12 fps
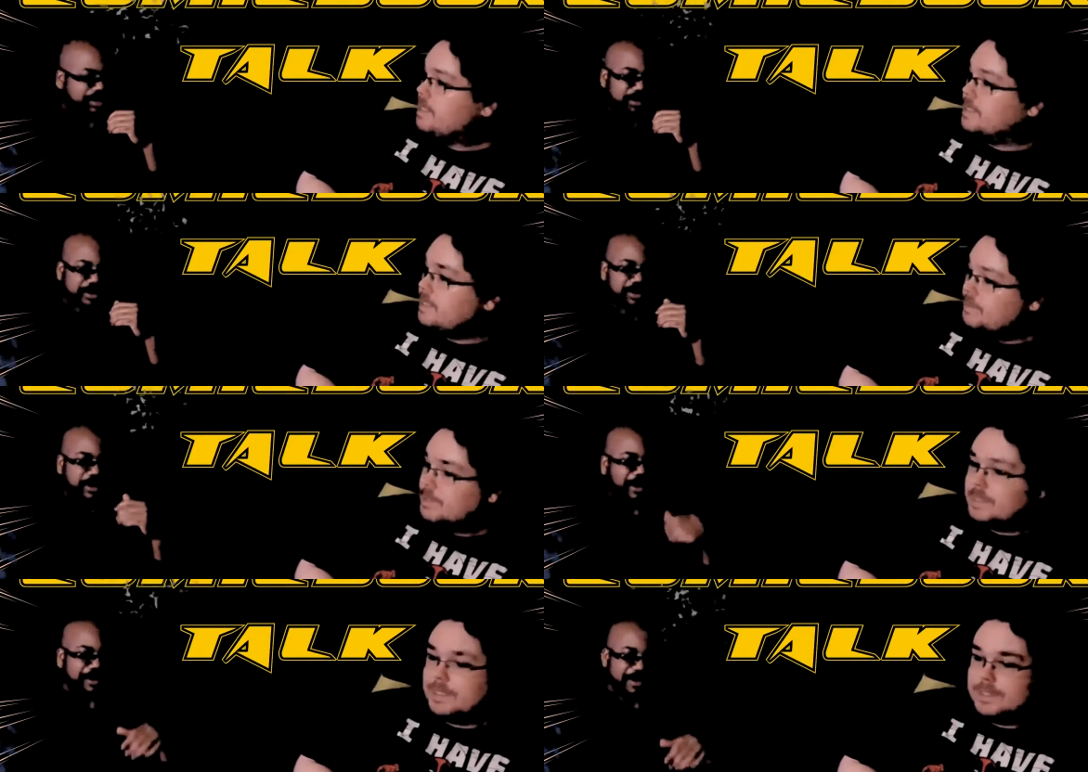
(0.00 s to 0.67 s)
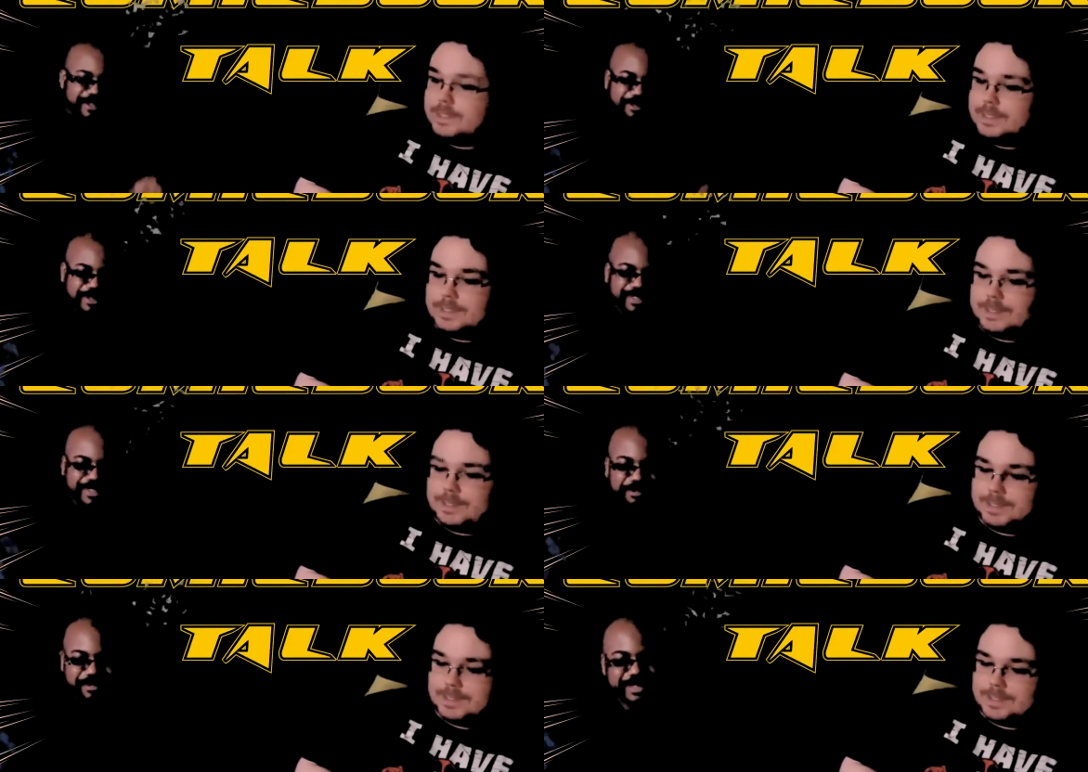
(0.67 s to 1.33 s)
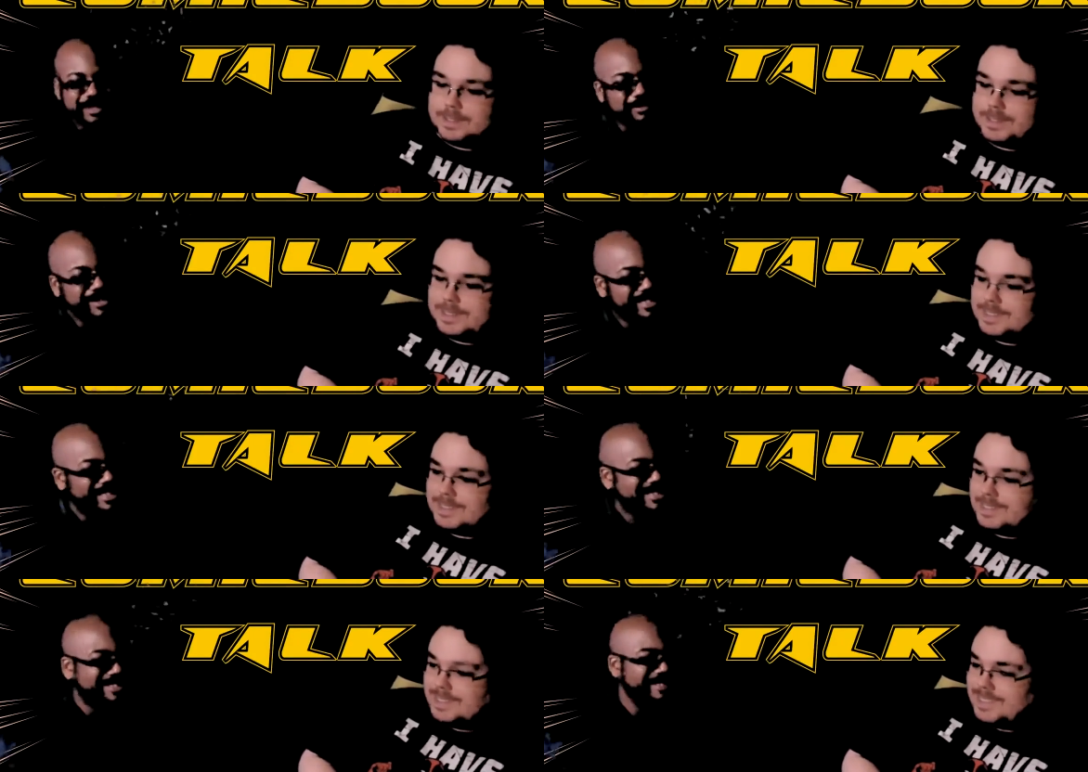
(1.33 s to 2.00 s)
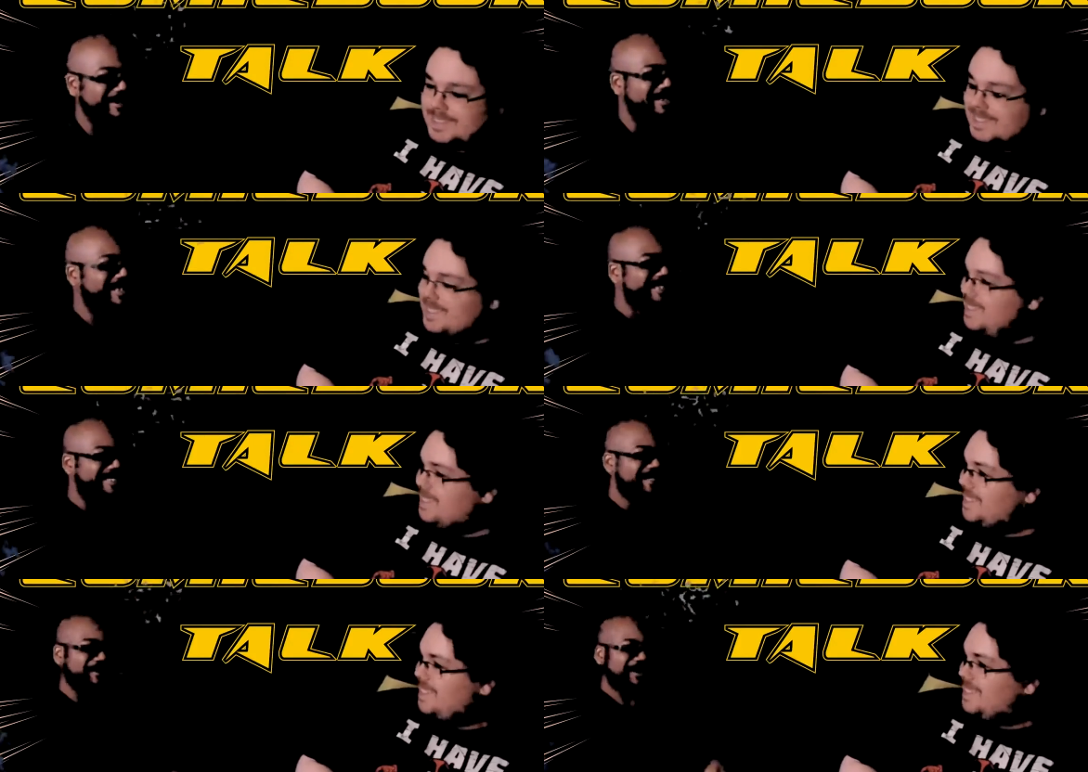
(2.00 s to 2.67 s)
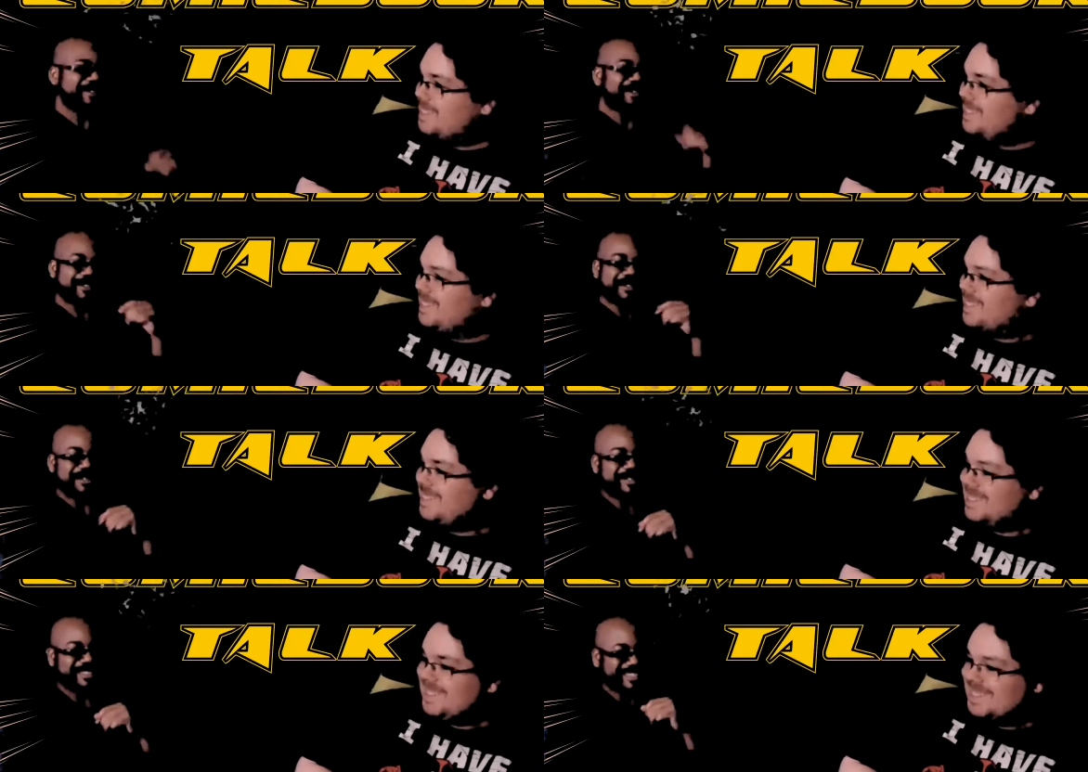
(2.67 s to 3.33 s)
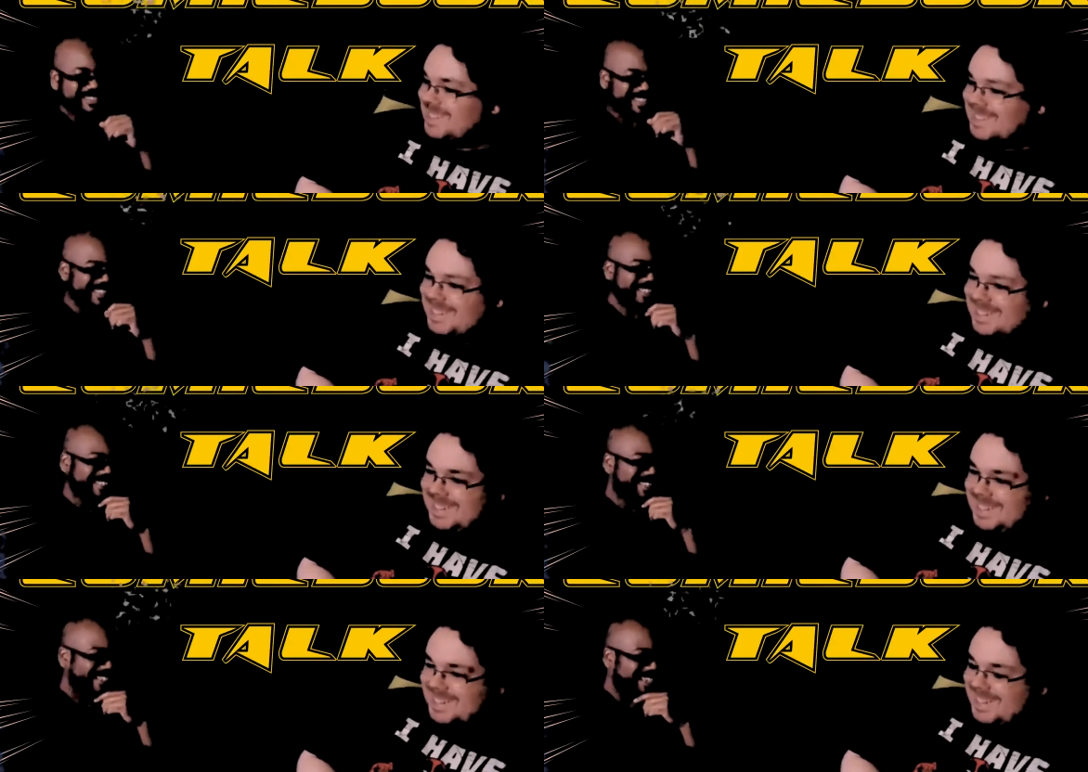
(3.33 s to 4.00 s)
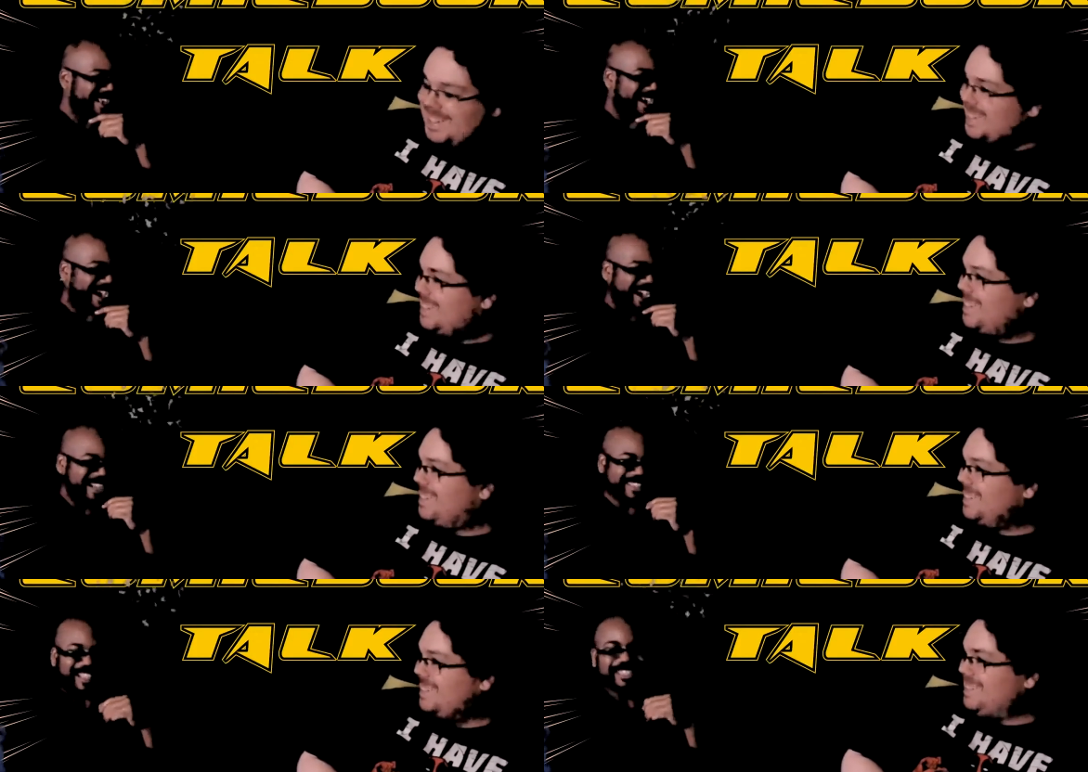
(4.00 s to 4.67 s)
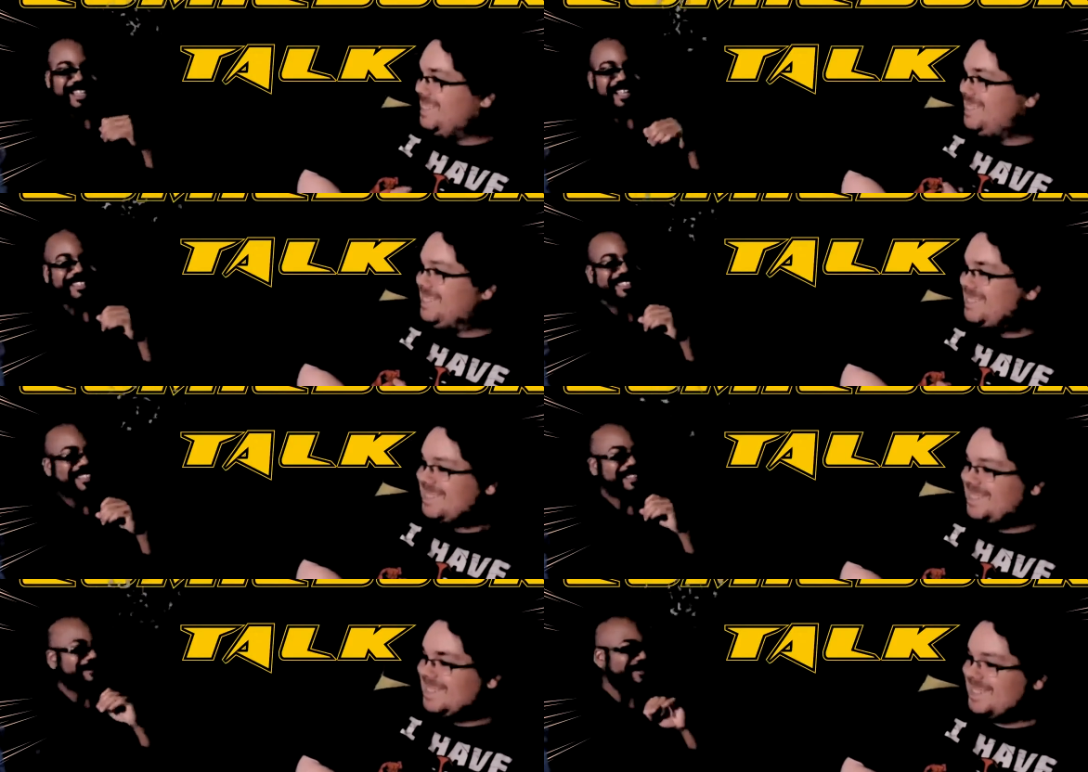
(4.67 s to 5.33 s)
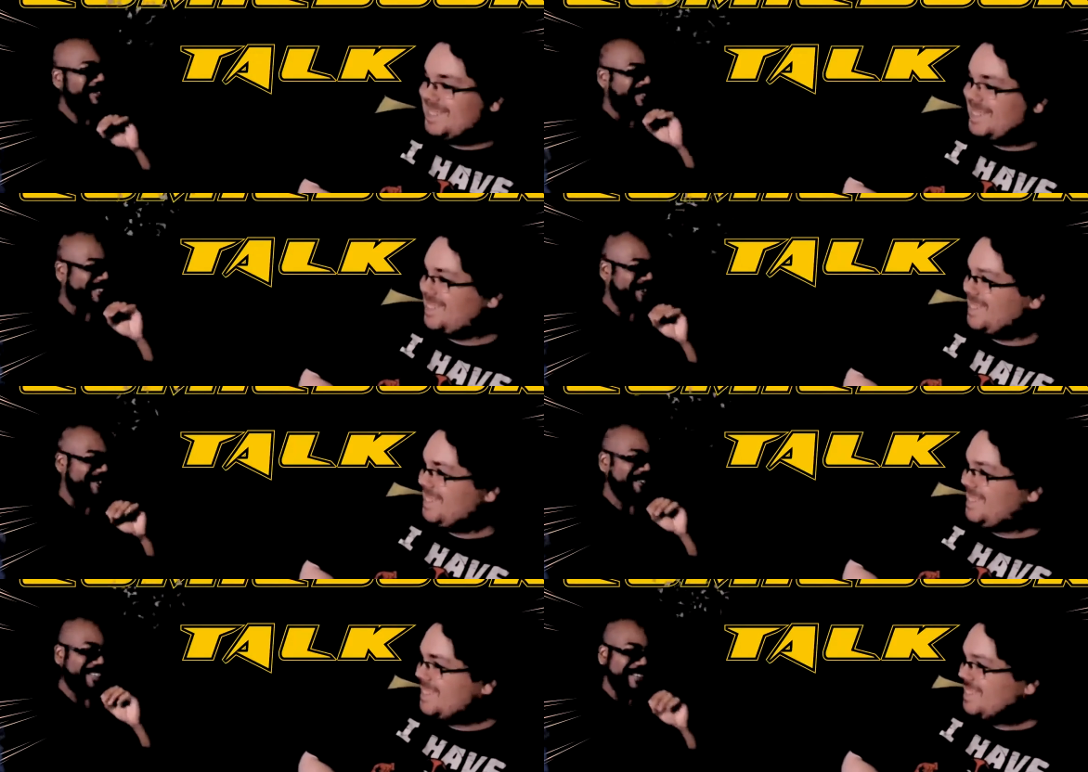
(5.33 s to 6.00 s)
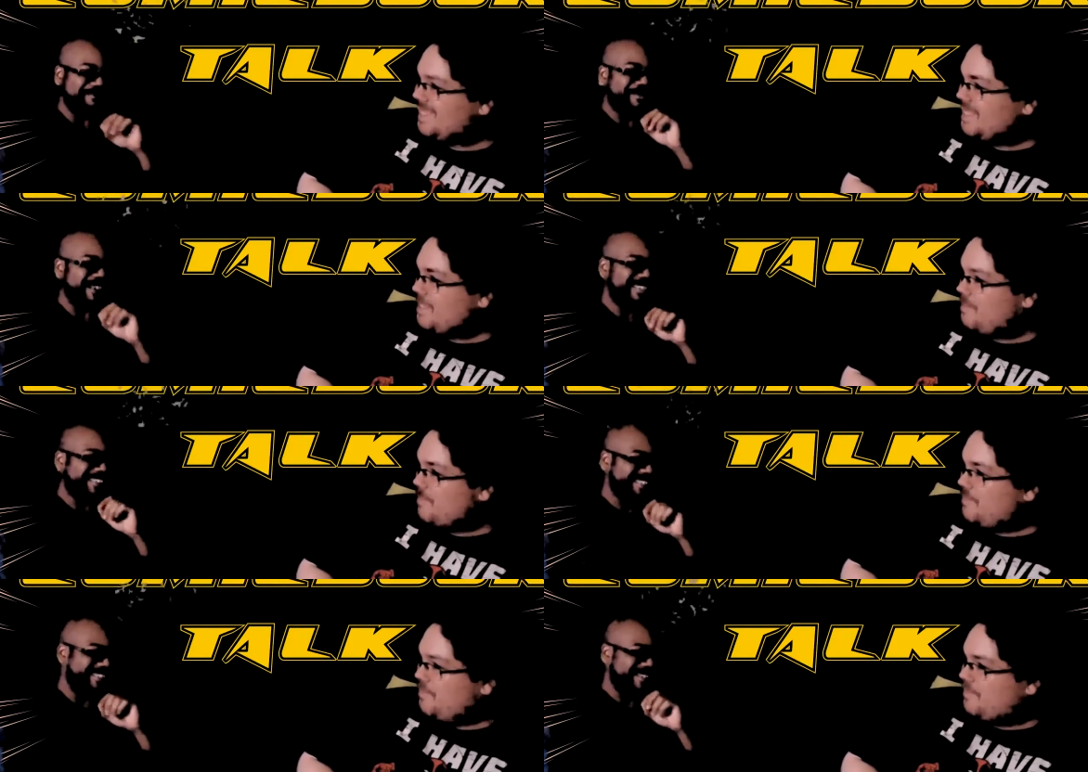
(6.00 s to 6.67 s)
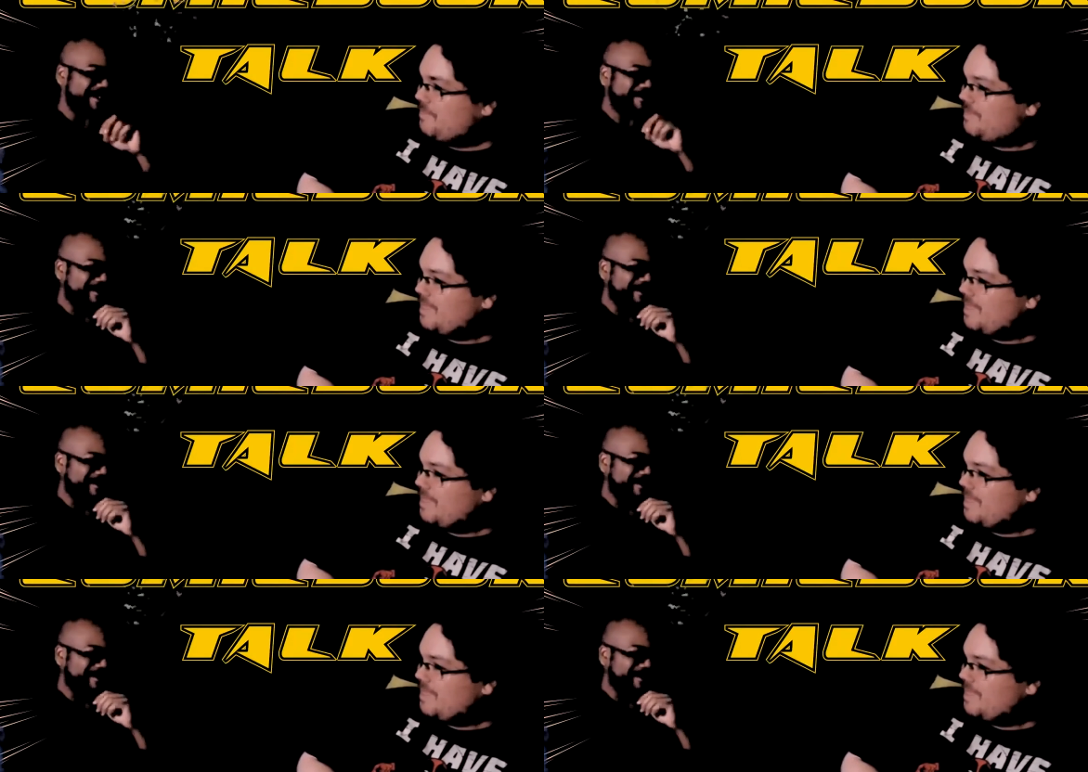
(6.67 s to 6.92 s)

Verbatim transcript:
Speaker 1: you was, always be hitting me up with like the the weird choices. Like yeah, I I, I never hear anybody say that.